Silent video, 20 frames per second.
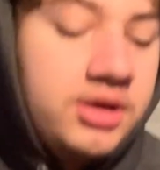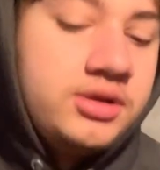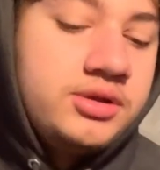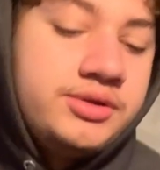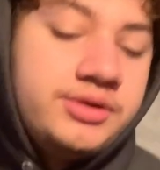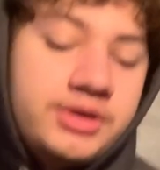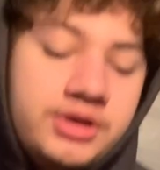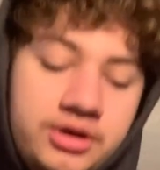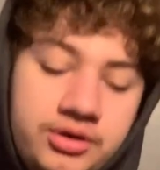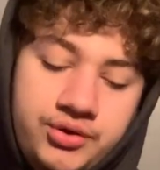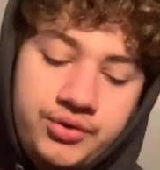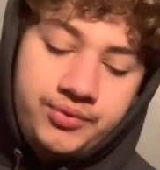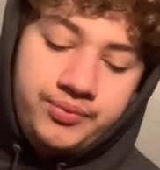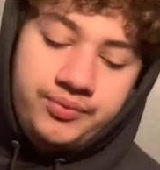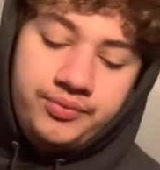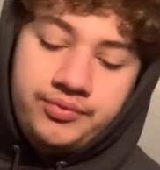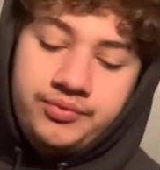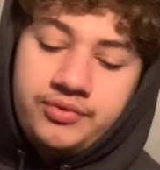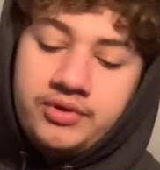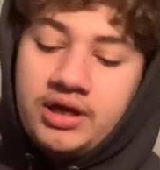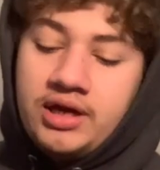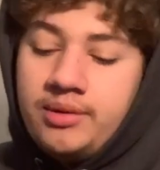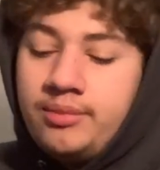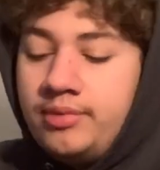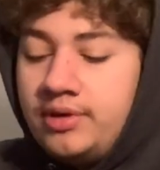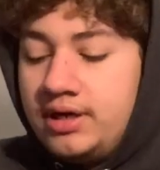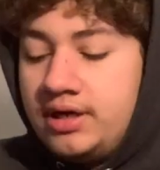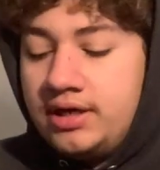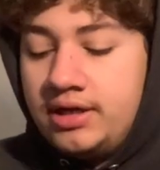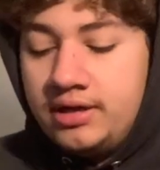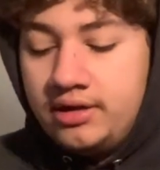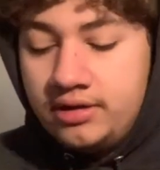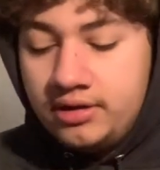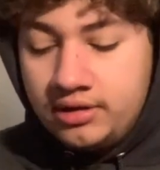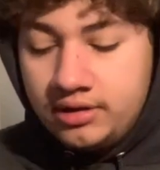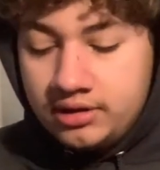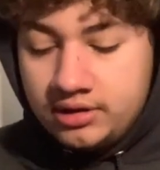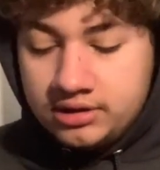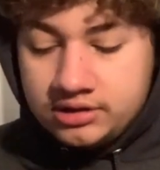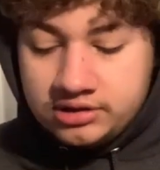So I bought
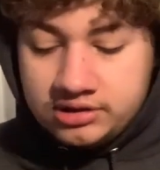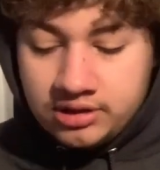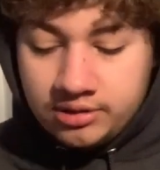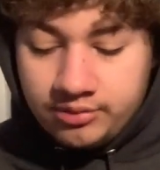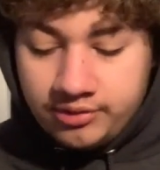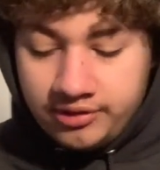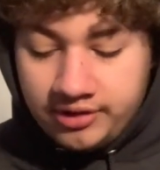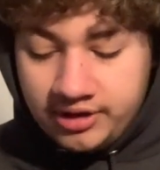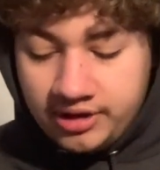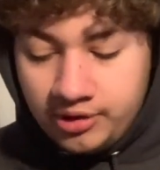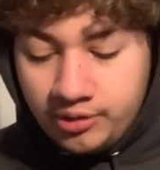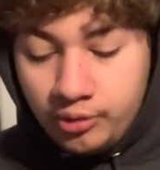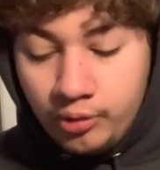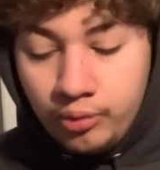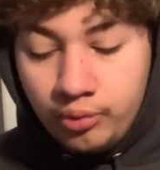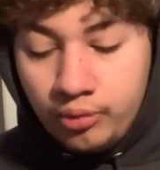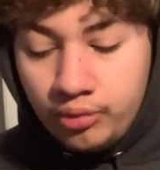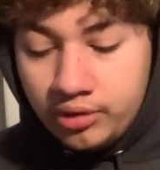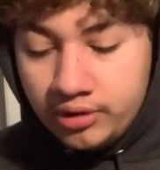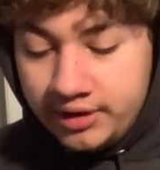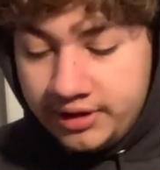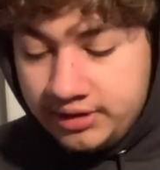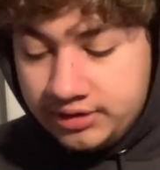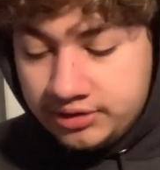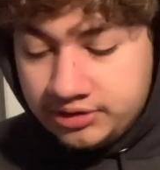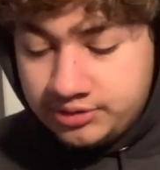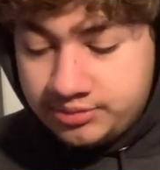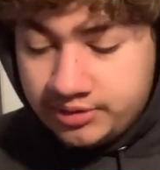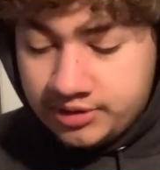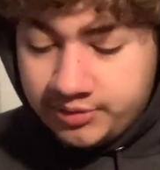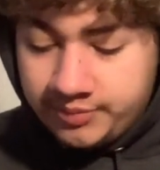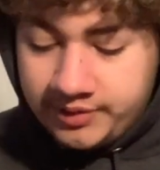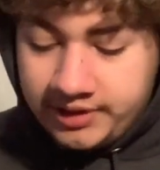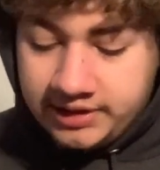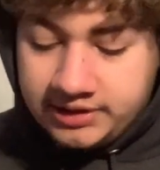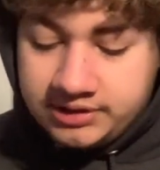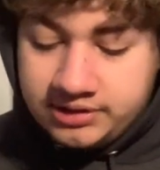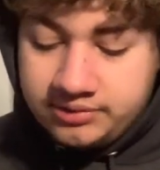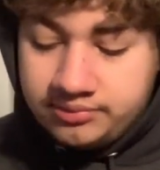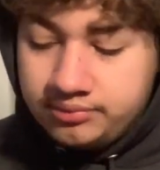some of the War Eagle spinner
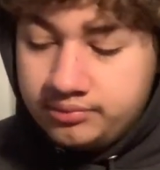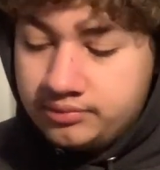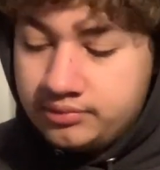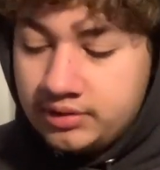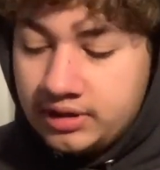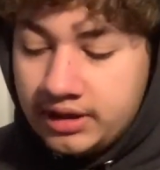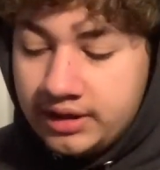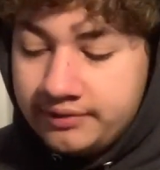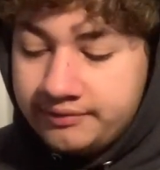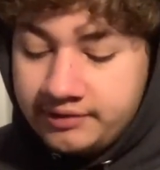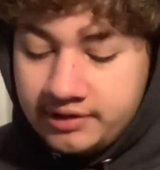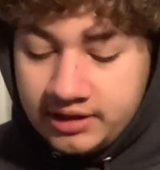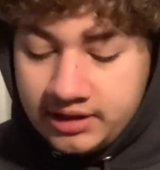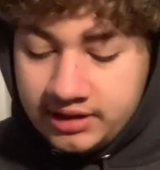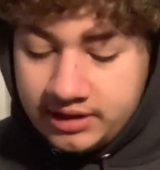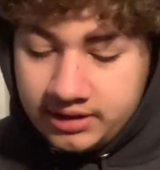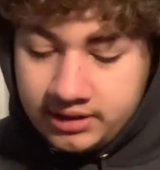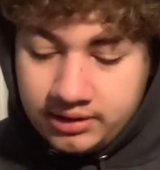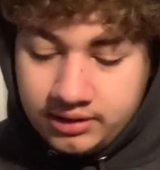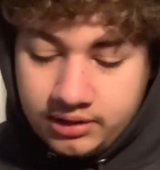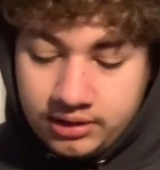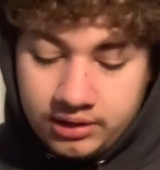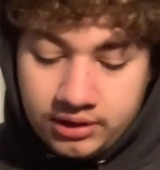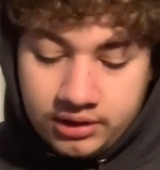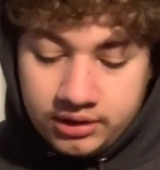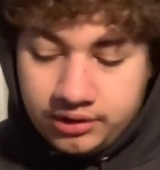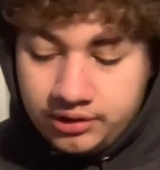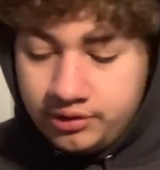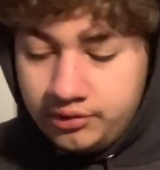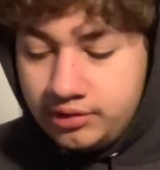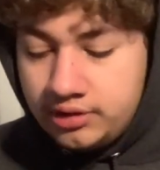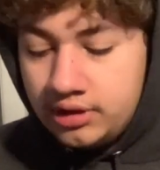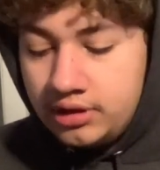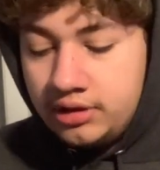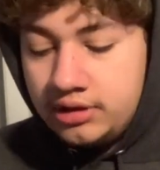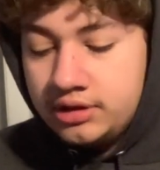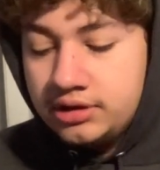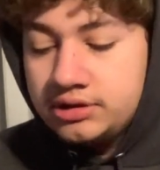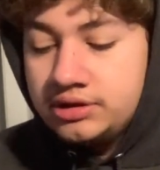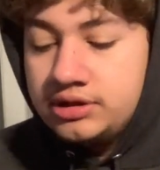baits. I've got 2
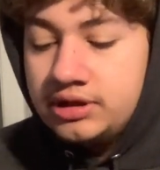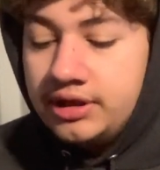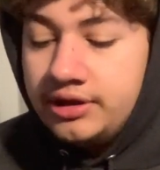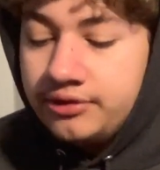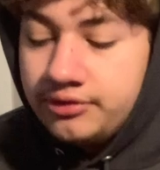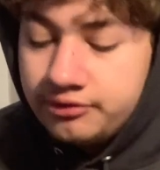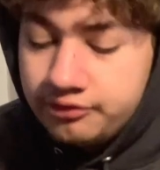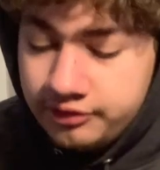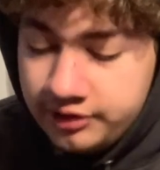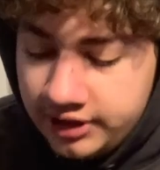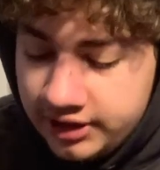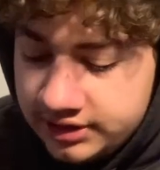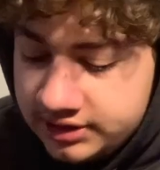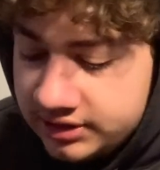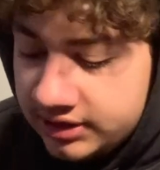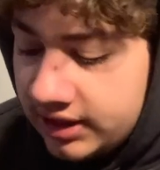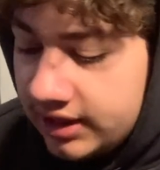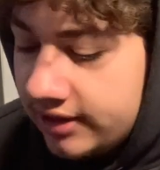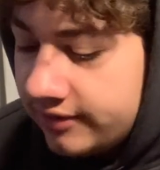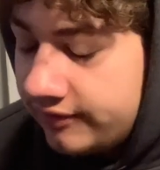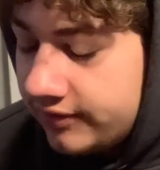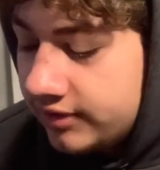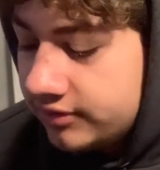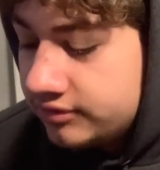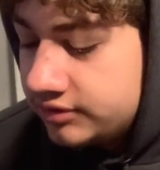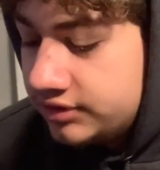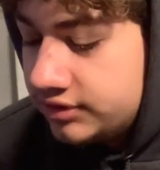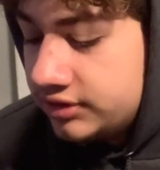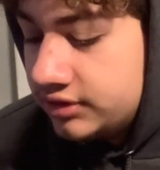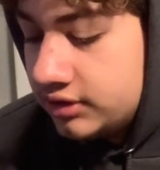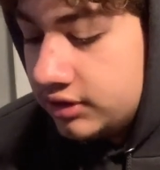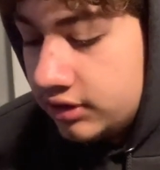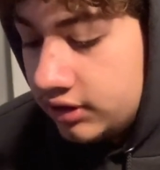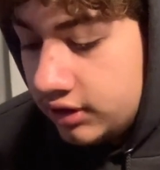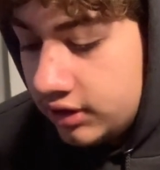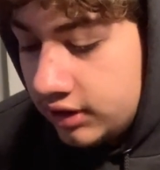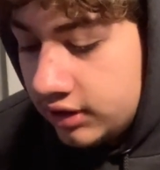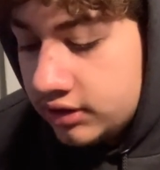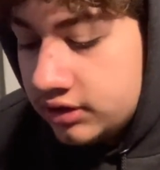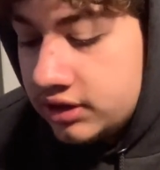colors in 3/8 and 1/2 ounce.
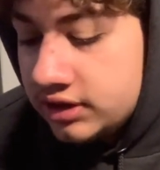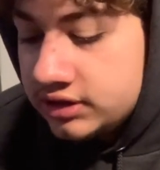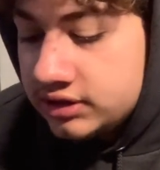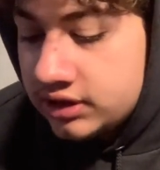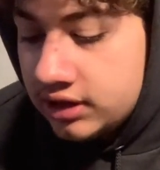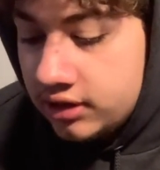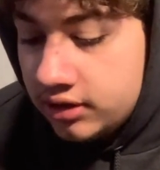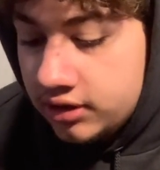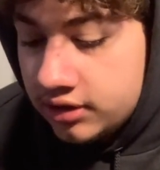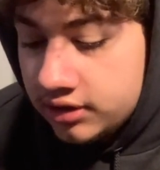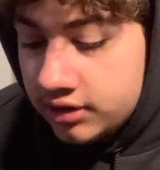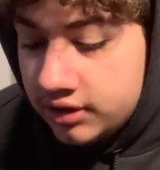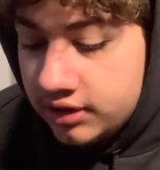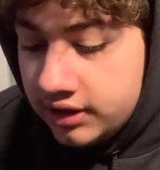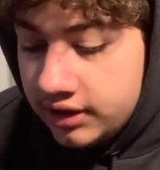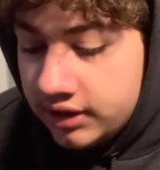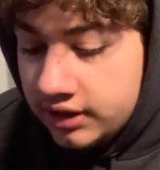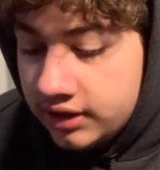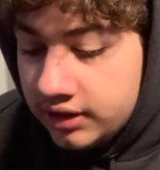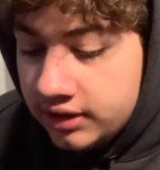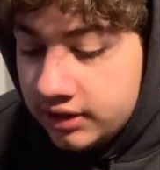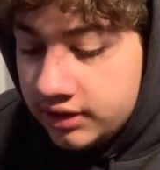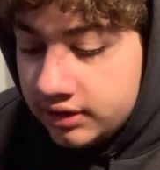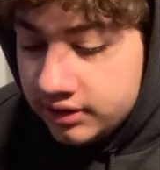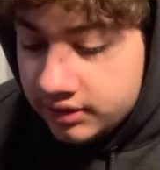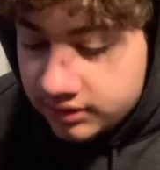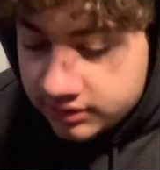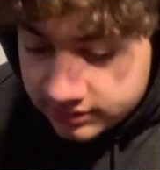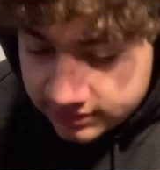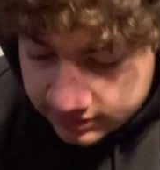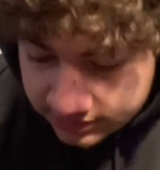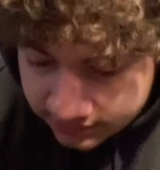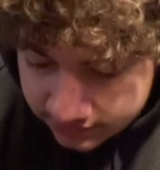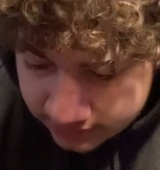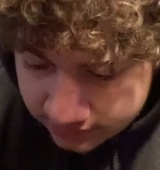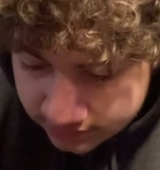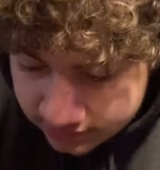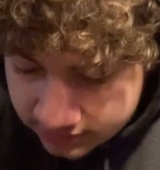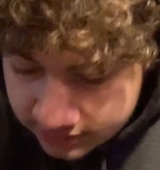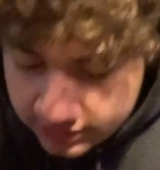This color is,
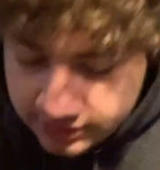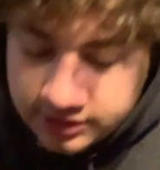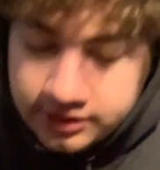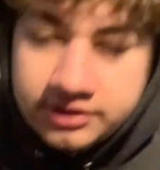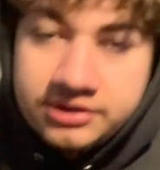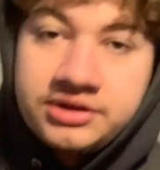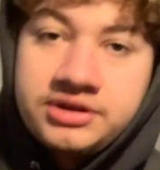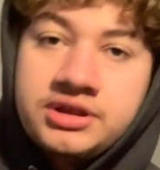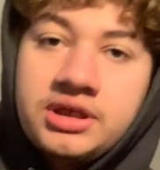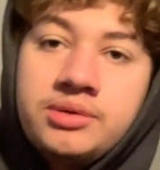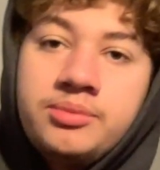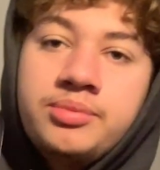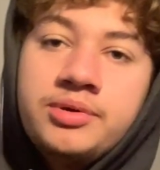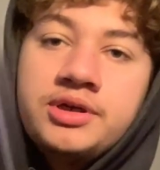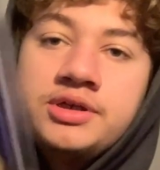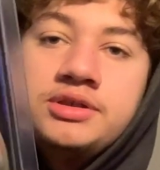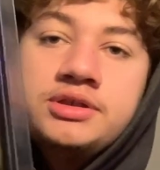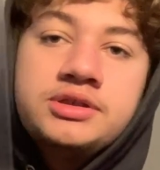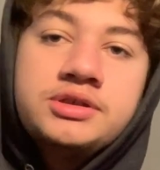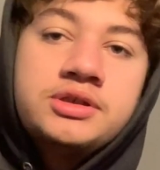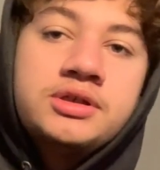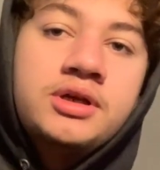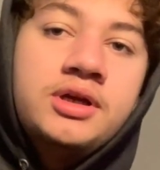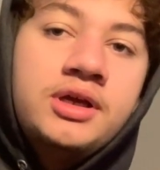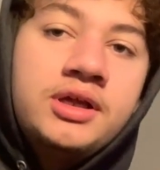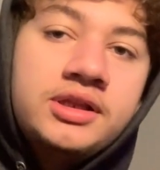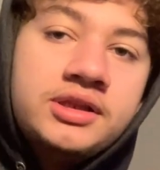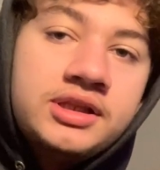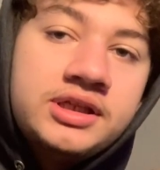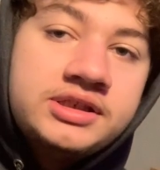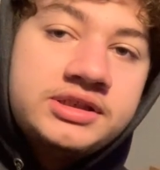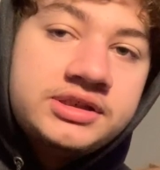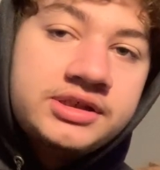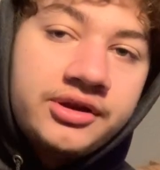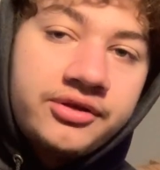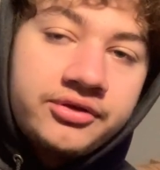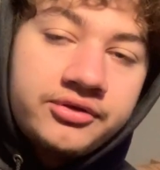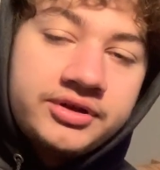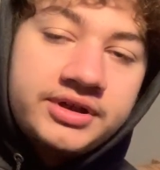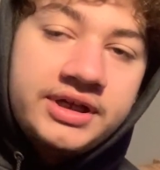let's see here, Sun Perch. This is the
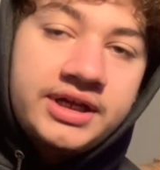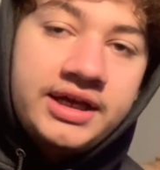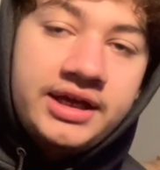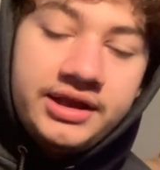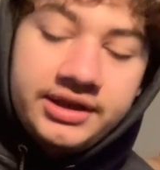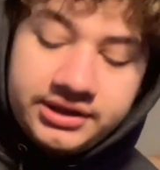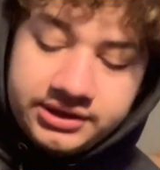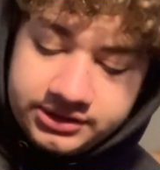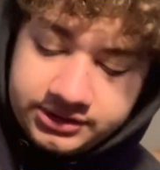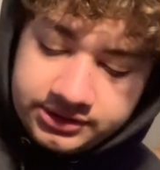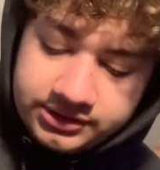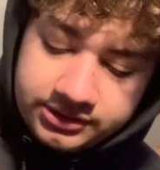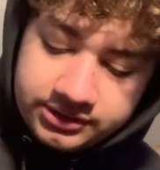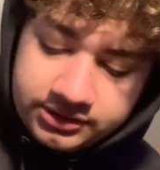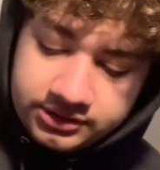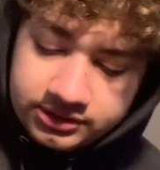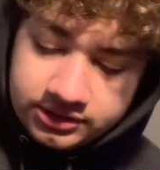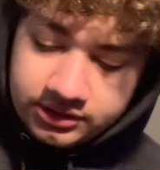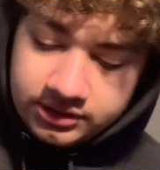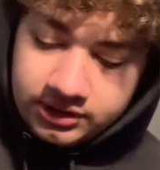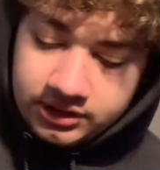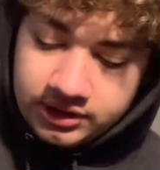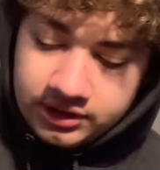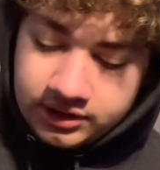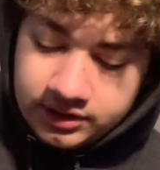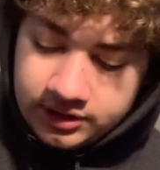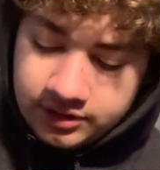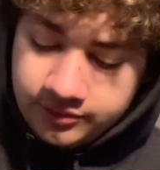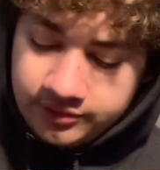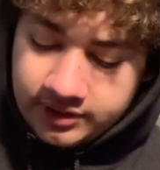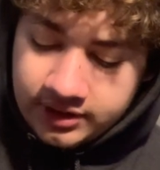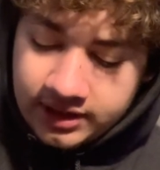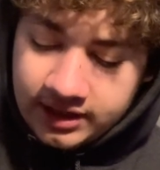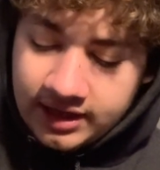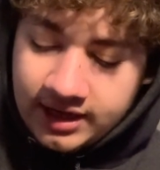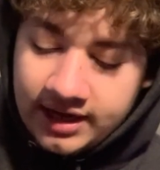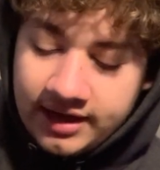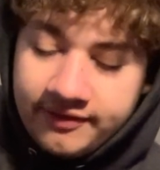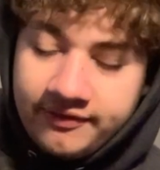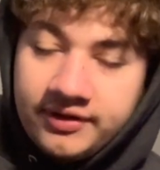3/8. We got a
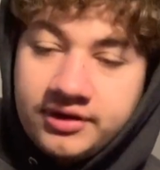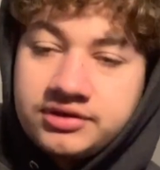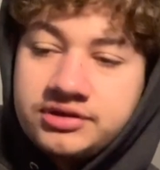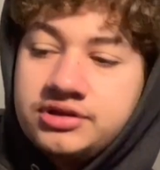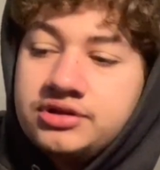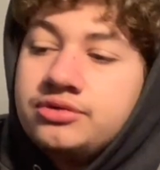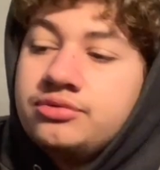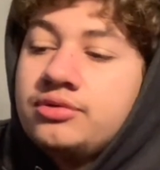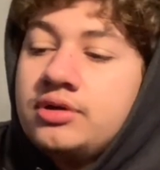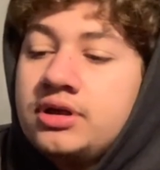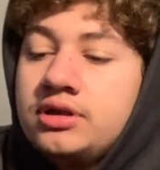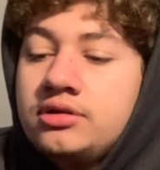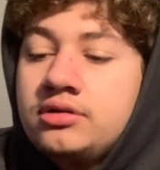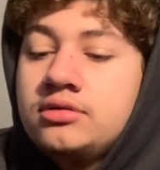1/2 ounce as well.